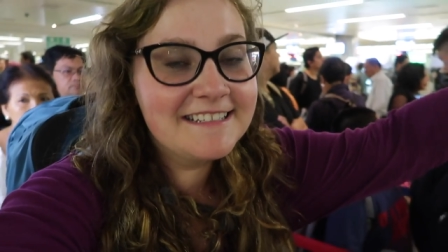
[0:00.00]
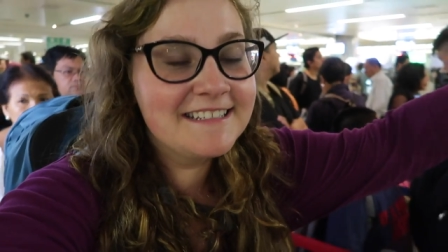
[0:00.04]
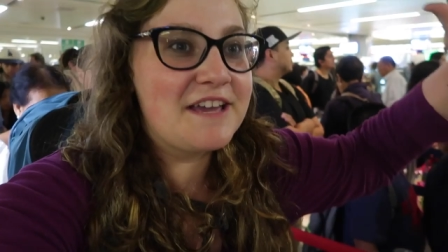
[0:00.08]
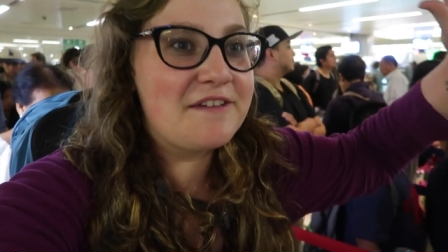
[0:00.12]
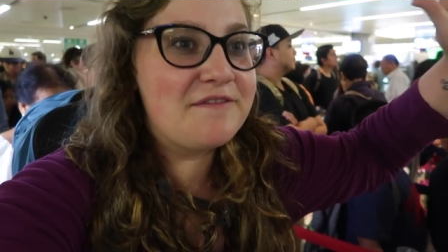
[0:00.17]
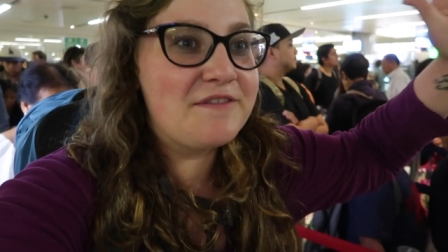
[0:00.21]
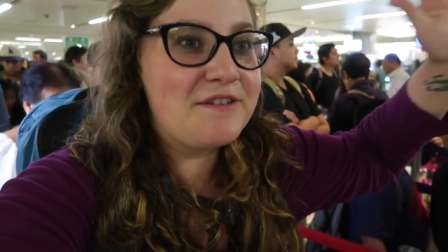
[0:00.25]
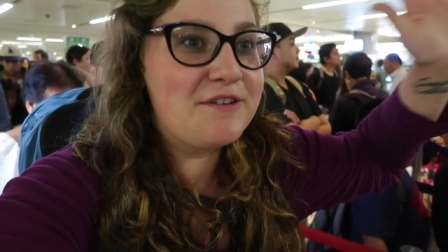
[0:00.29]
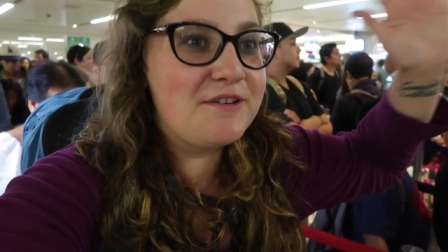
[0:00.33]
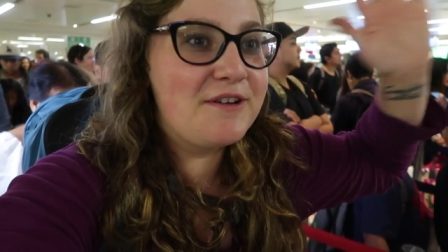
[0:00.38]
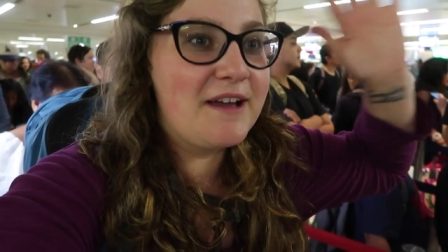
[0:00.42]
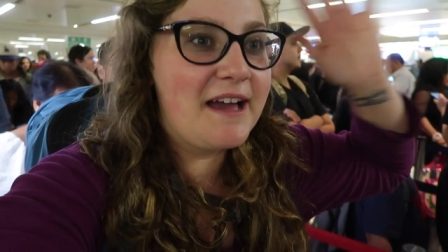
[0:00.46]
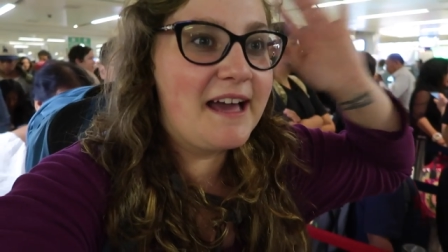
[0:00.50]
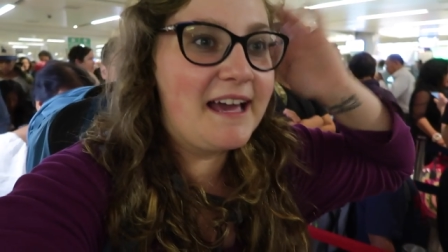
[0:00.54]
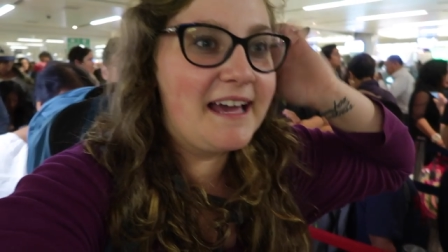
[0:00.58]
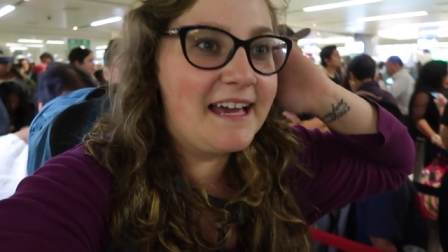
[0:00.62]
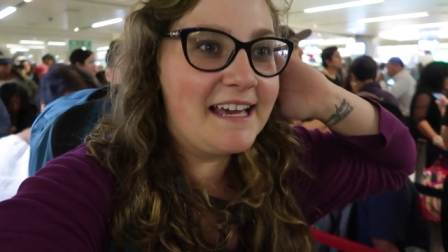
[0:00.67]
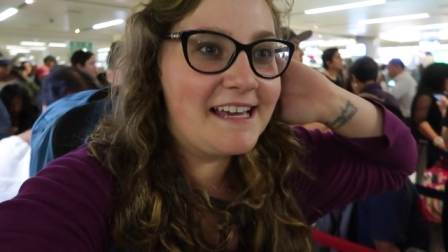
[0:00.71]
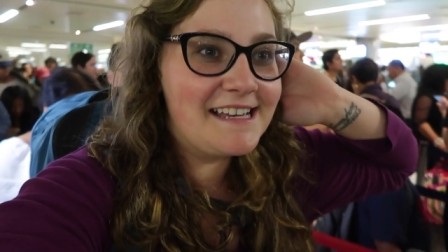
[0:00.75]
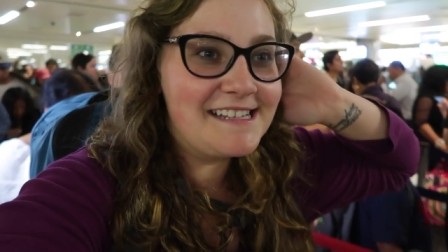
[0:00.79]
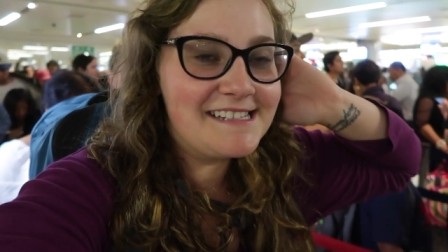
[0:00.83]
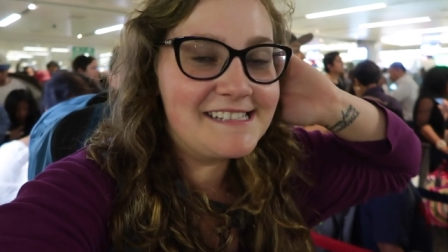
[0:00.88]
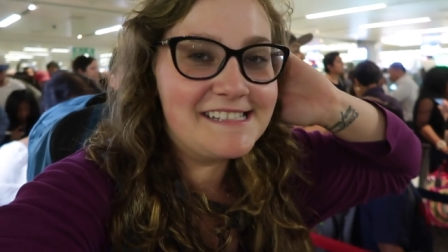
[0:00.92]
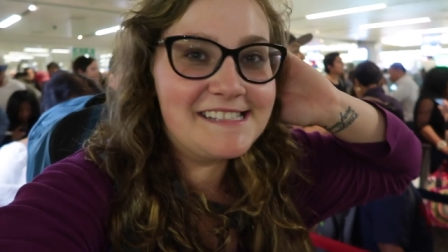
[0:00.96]
If you
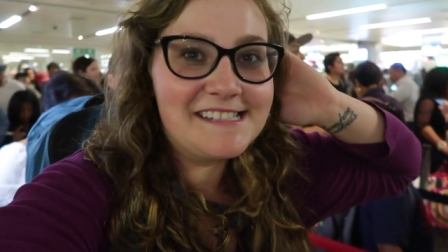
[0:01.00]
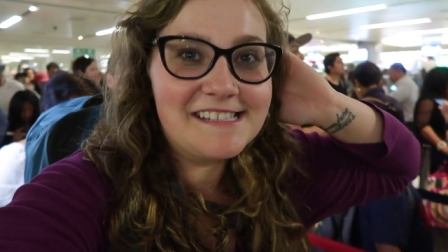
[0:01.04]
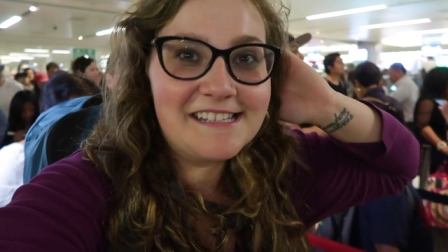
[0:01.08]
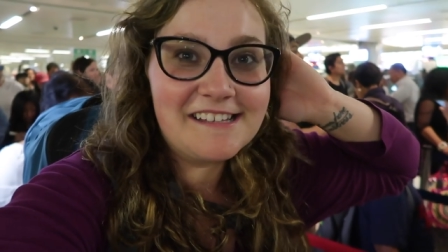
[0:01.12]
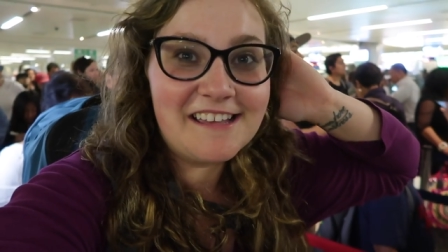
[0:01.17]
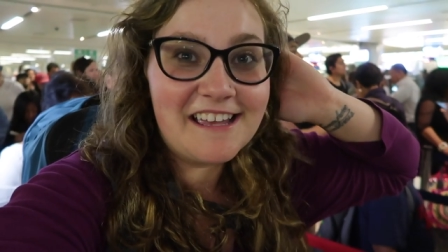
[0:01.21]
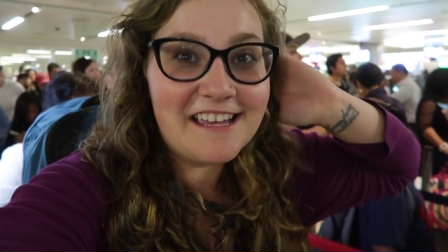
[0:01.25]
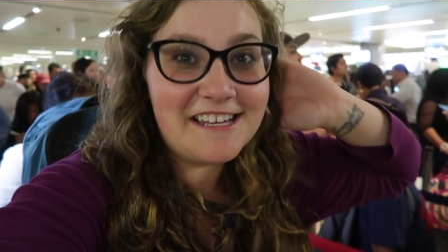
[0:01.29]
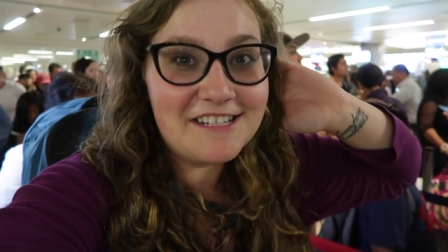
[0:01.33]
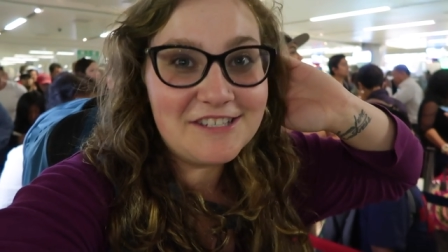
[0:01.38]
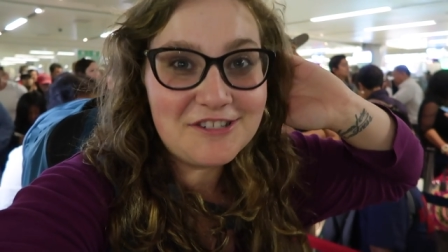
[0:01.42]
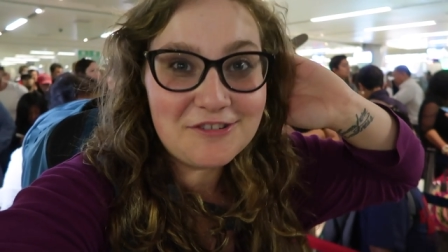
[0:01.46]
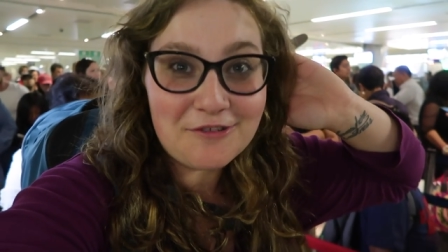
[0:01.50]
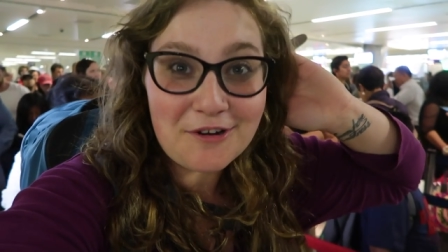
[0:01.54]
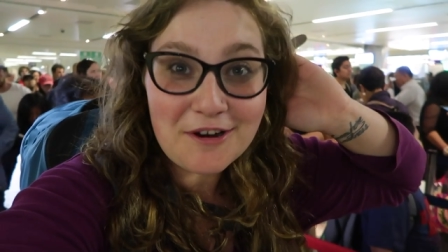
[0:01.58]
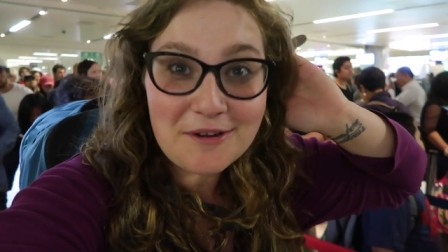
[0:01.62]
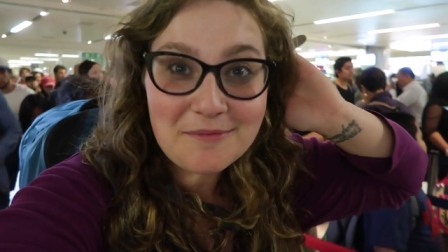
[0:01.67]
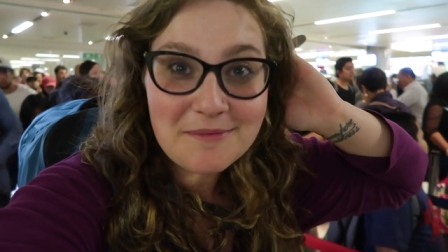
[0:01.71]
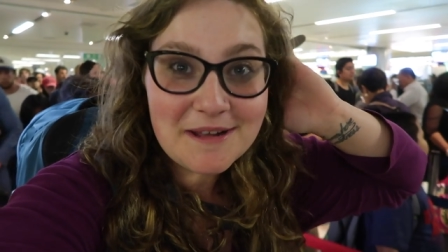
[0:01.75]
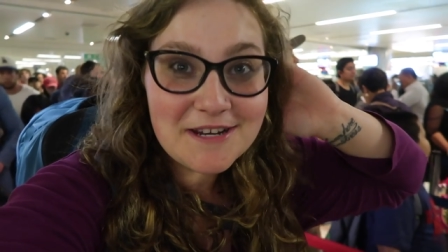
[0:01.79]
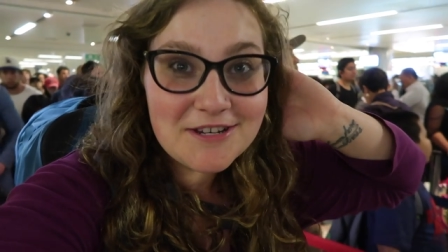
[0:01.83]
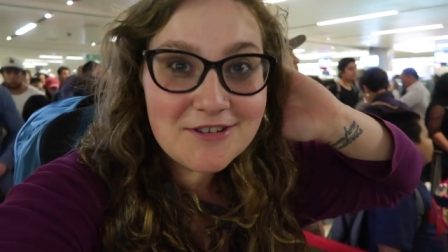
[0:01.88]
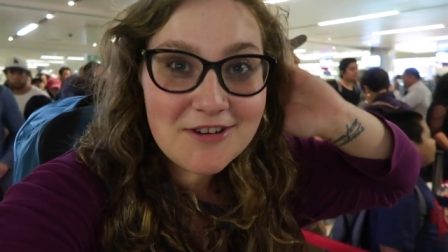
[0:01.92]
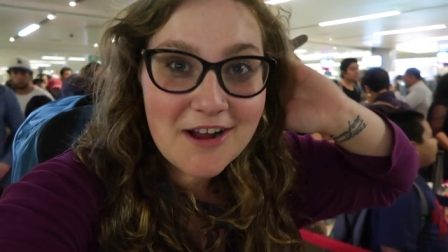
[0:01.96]
guys enjoyed
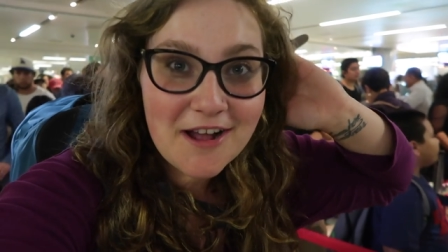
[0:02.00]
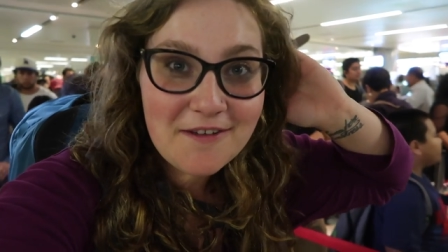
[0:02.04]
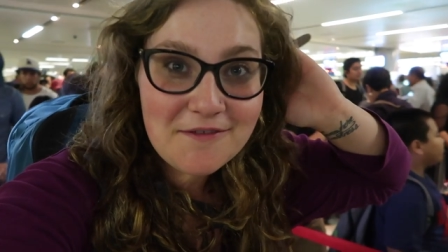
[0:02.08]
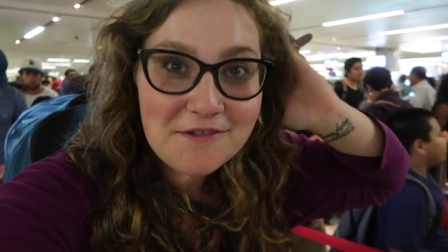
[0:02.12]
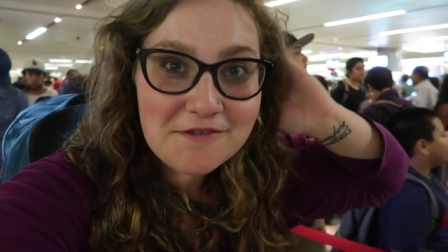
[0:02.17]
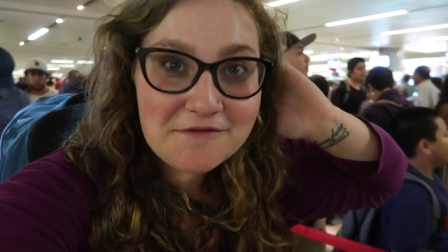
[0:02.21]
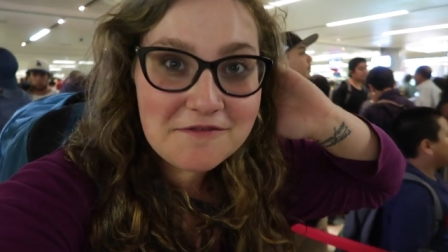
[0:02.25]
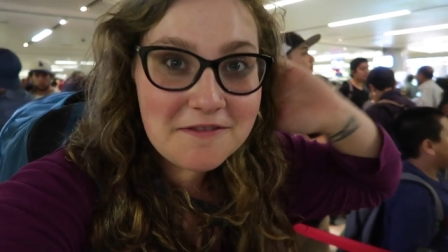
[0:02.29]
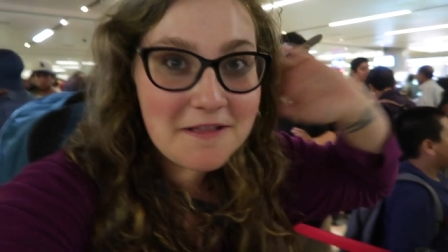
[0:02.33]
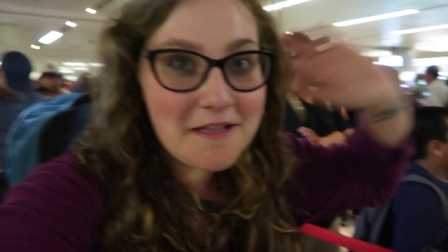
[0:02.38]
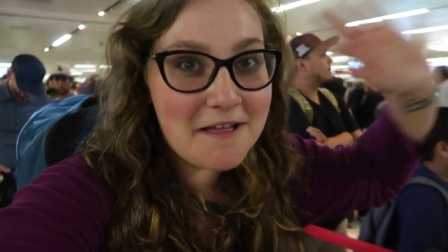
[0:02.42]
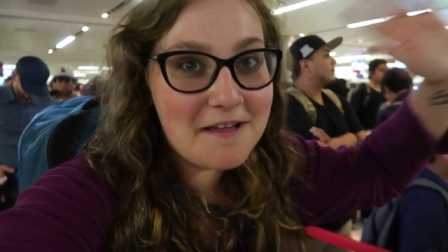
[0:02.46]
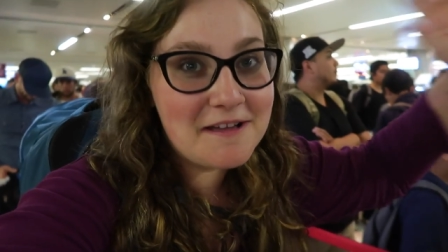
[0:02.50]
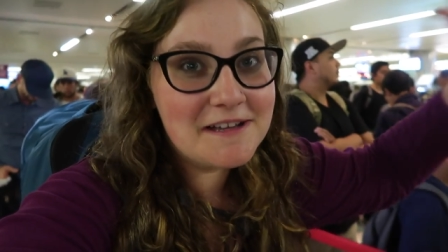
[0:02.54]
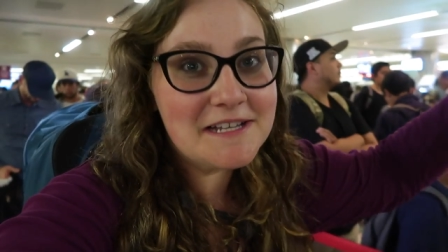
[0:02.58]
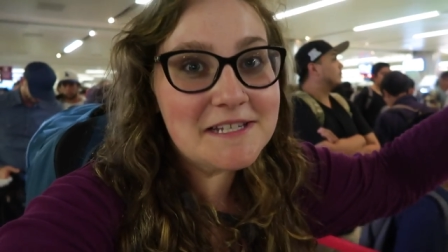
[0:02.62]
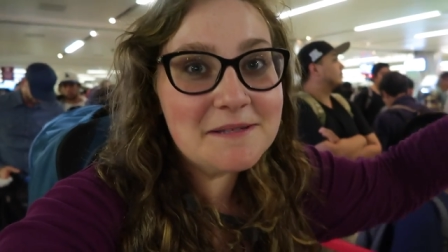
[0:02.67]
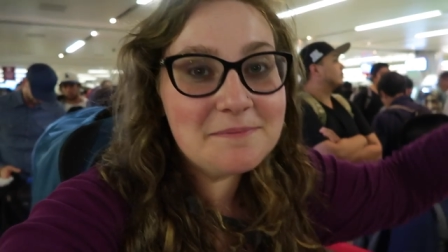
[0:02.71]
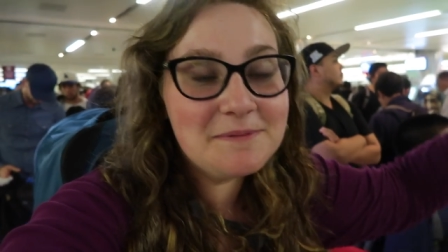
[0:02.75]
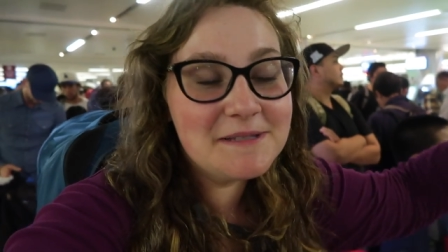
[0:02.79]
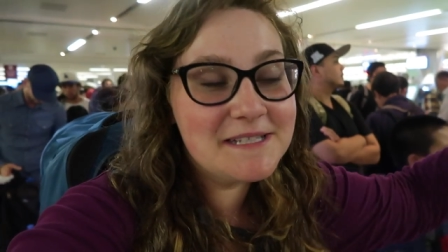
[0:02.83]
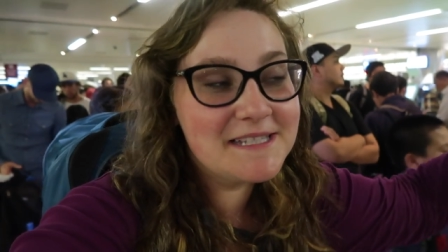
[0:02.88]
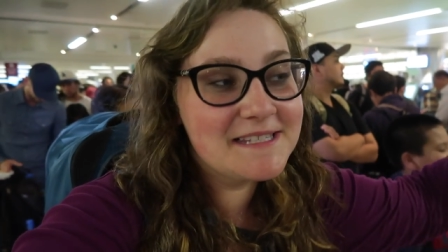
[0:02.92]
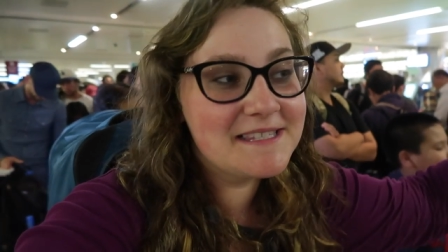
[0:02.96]
my travel vlogs,
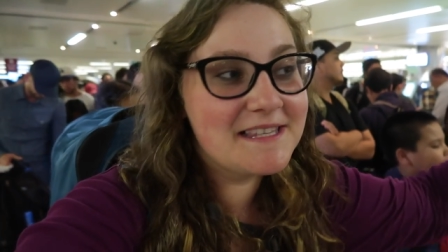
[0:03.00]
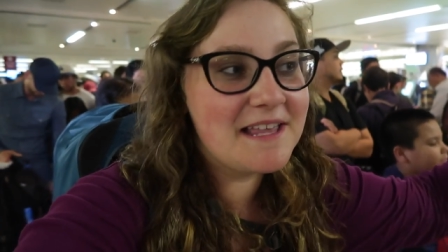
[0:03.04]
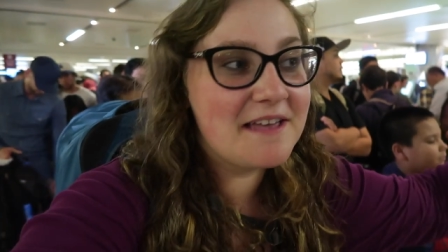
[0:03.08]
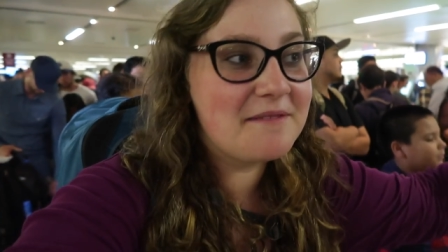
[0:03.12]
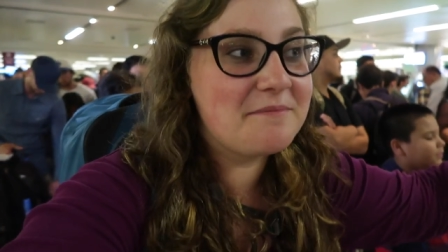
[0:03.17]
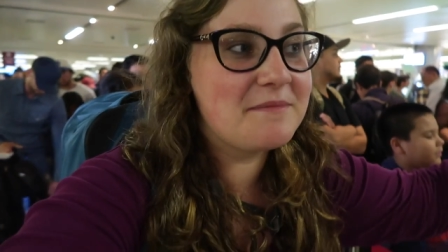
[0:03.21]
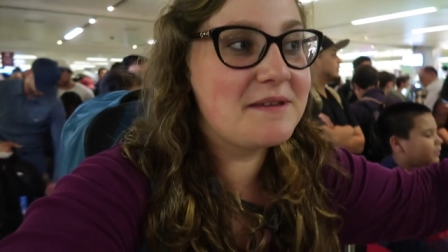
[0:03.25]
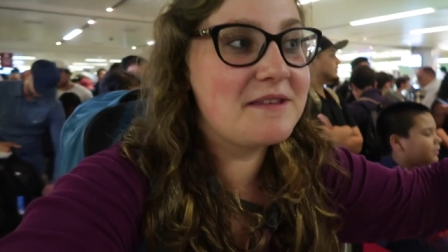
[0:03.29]
please let